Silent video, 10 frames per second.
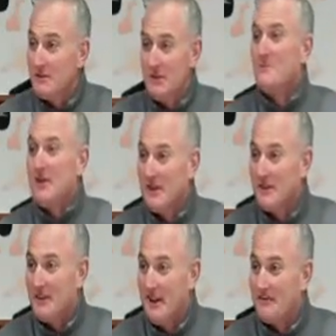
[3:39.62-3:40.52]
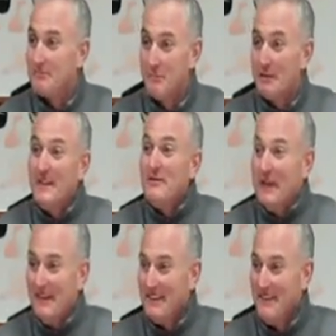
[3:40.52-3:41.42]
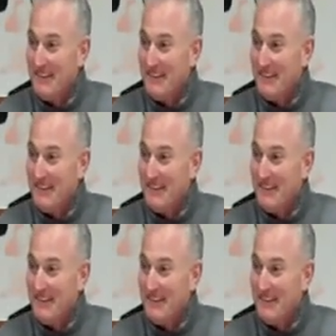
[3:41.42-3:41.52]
sleep better at night believing